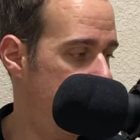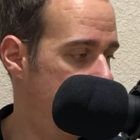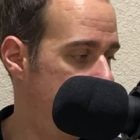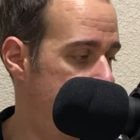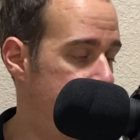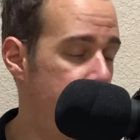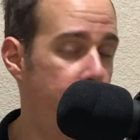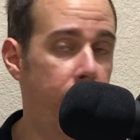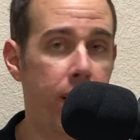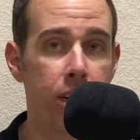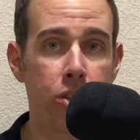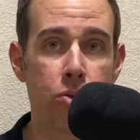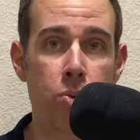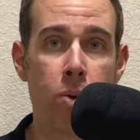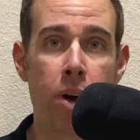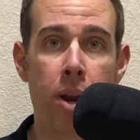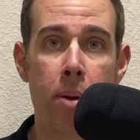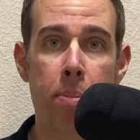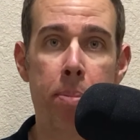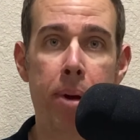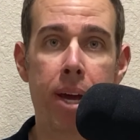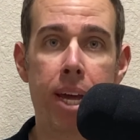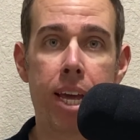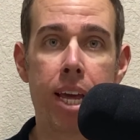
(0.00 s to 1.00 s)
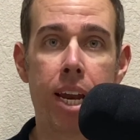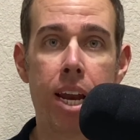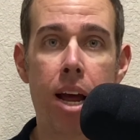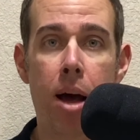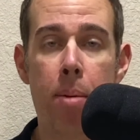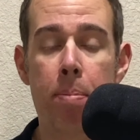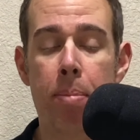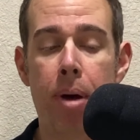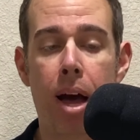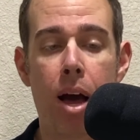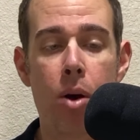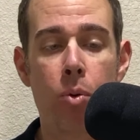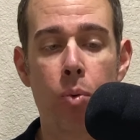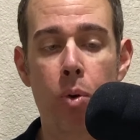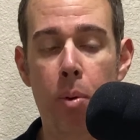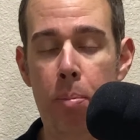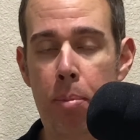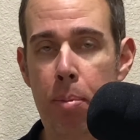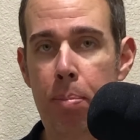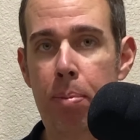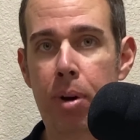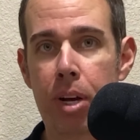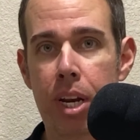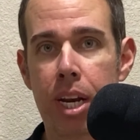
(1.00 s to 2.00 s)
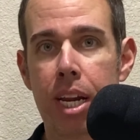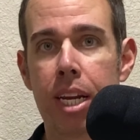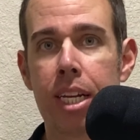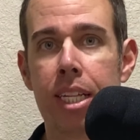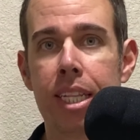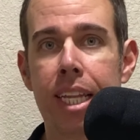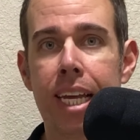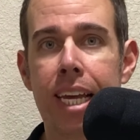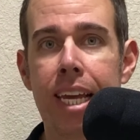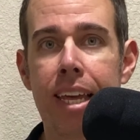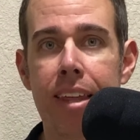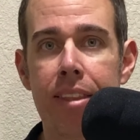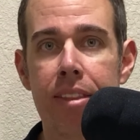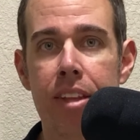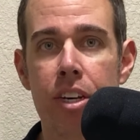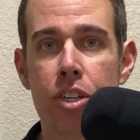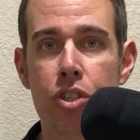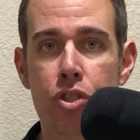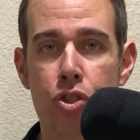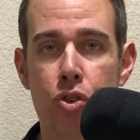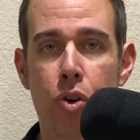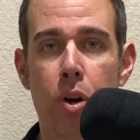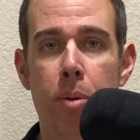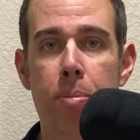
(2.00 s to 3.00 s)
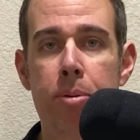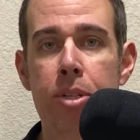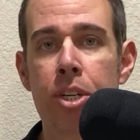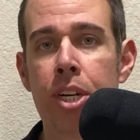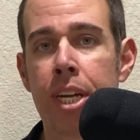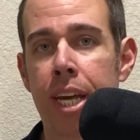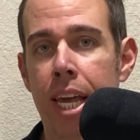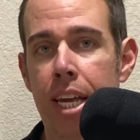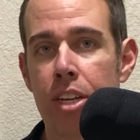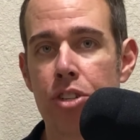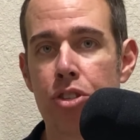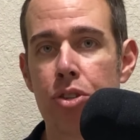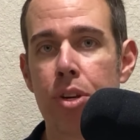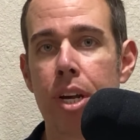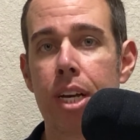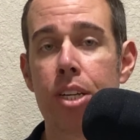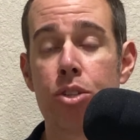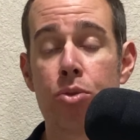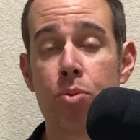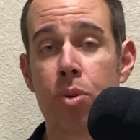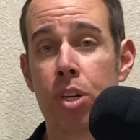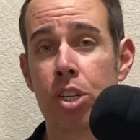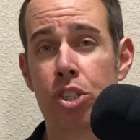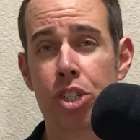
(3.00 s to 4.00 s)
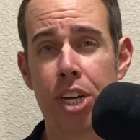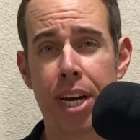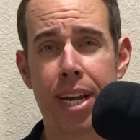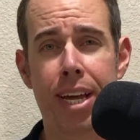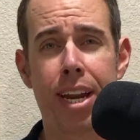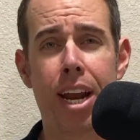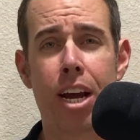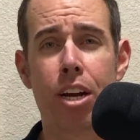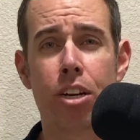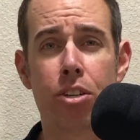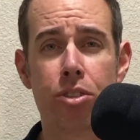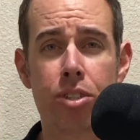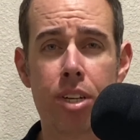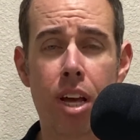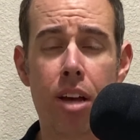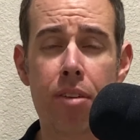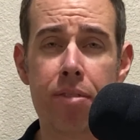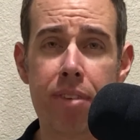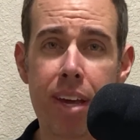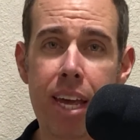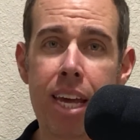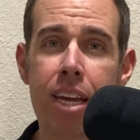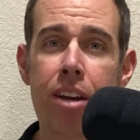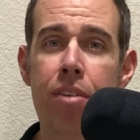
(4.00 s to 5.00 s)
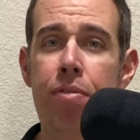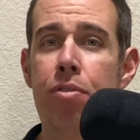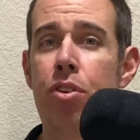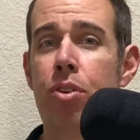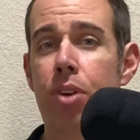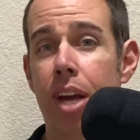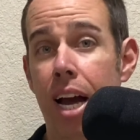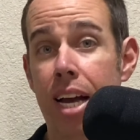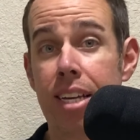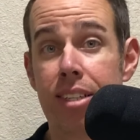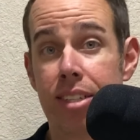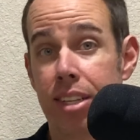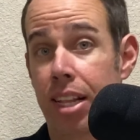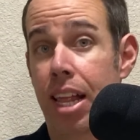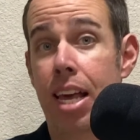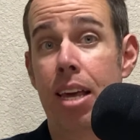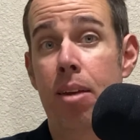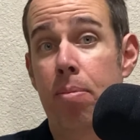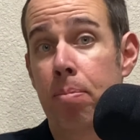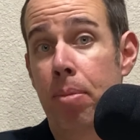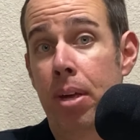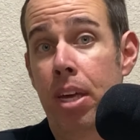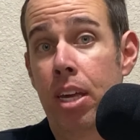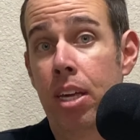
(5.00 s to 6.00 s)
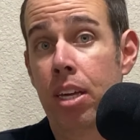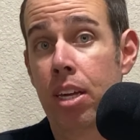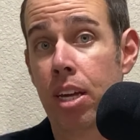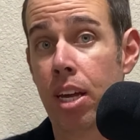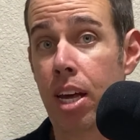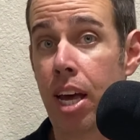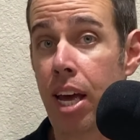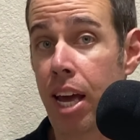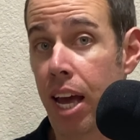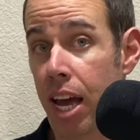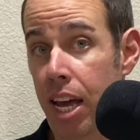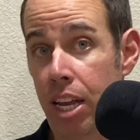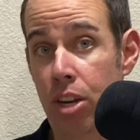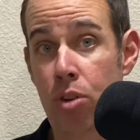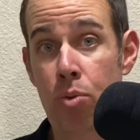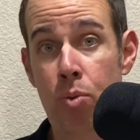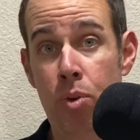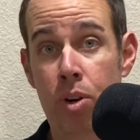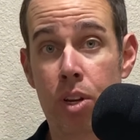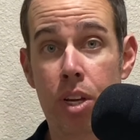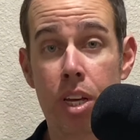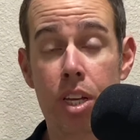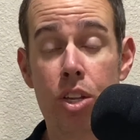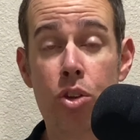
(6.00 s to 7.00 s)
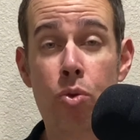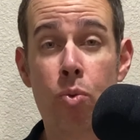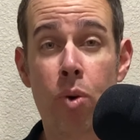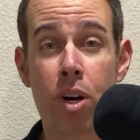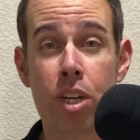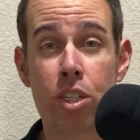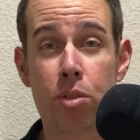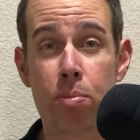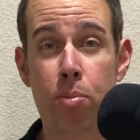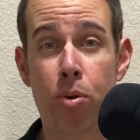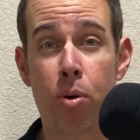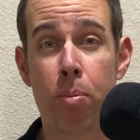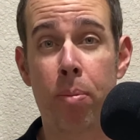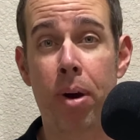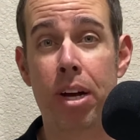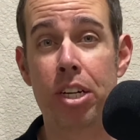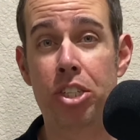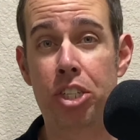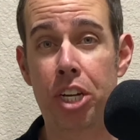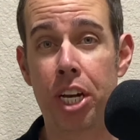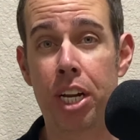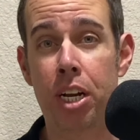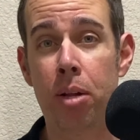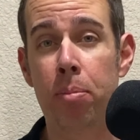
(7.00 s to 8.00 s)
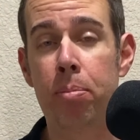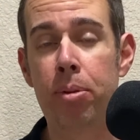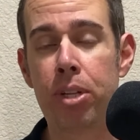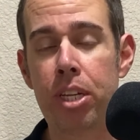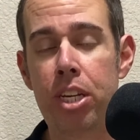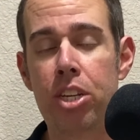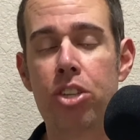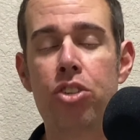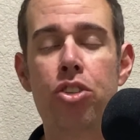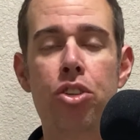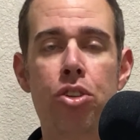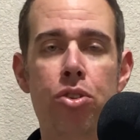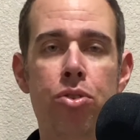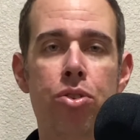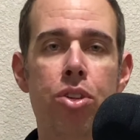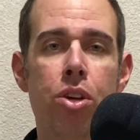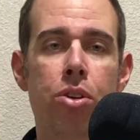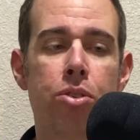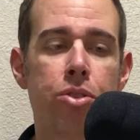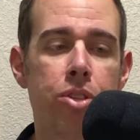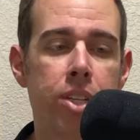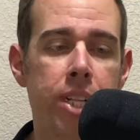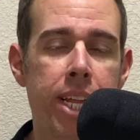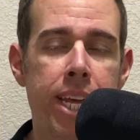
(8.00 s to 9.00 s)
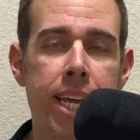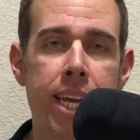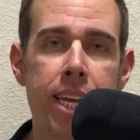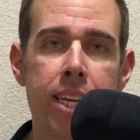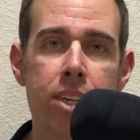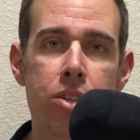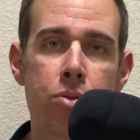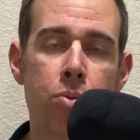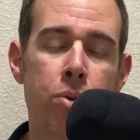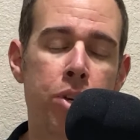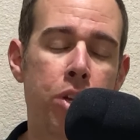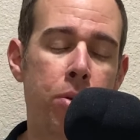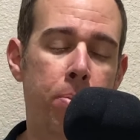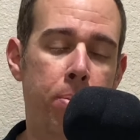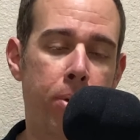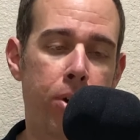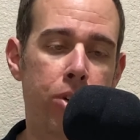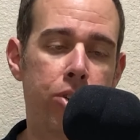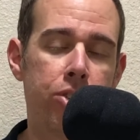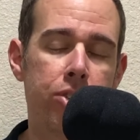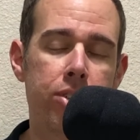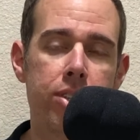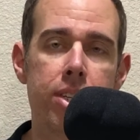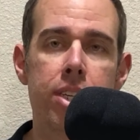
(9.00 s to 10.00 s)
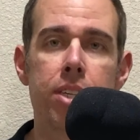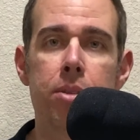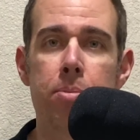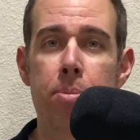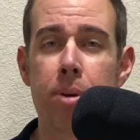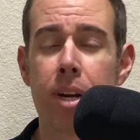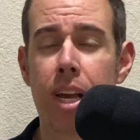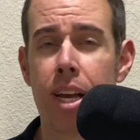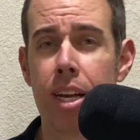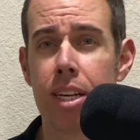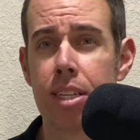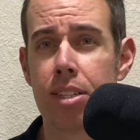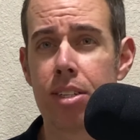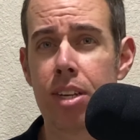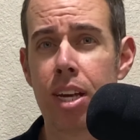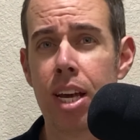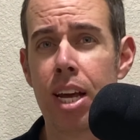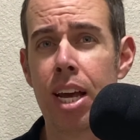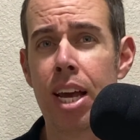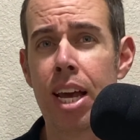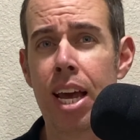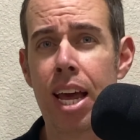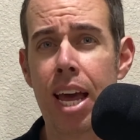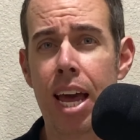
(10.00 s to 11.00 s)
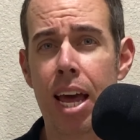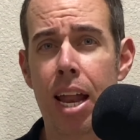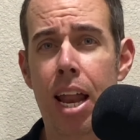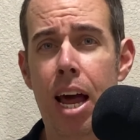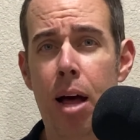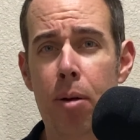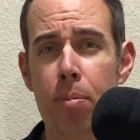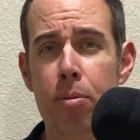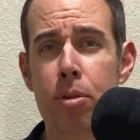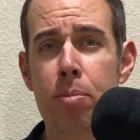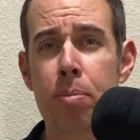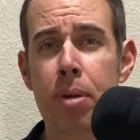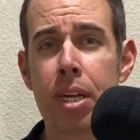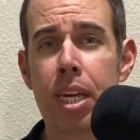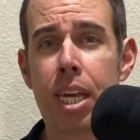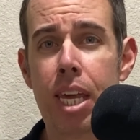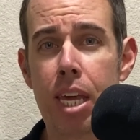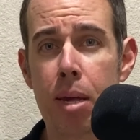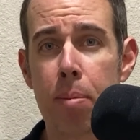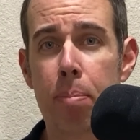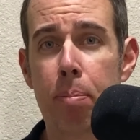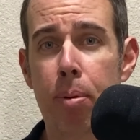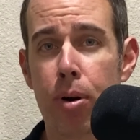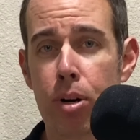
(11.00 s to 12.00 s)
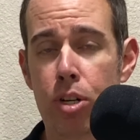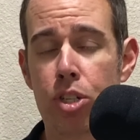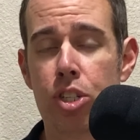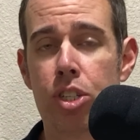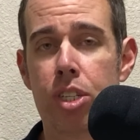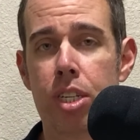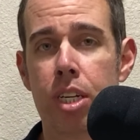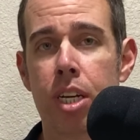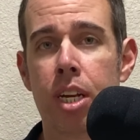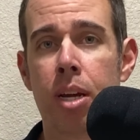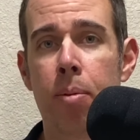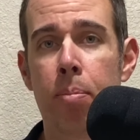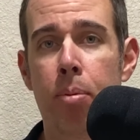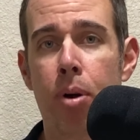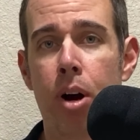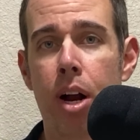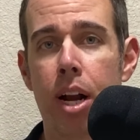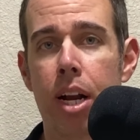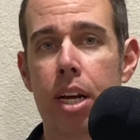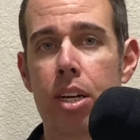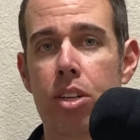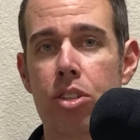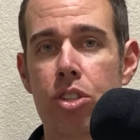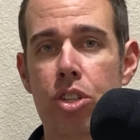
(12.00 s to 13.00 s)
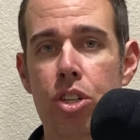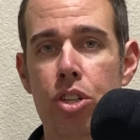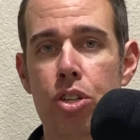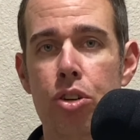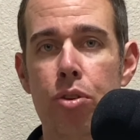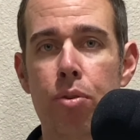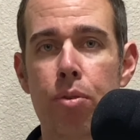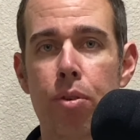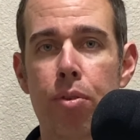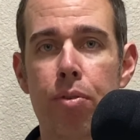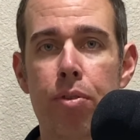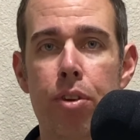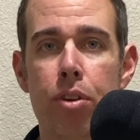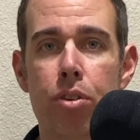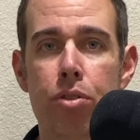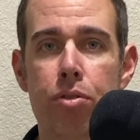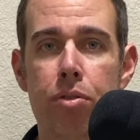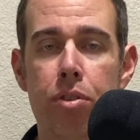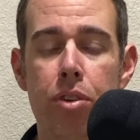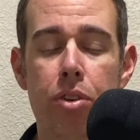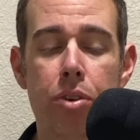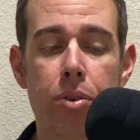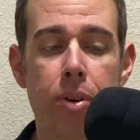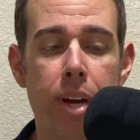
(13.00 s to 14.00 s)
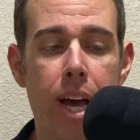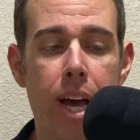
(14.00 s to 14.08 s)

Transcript: If you guys want to pick it up, I will be putting a link in the description in case you guys want to check it out yourself. And if you guys like me and you want, and you want to support my channel, please use those links when you purchase this because it helps me keep purchasing products to do reviews for you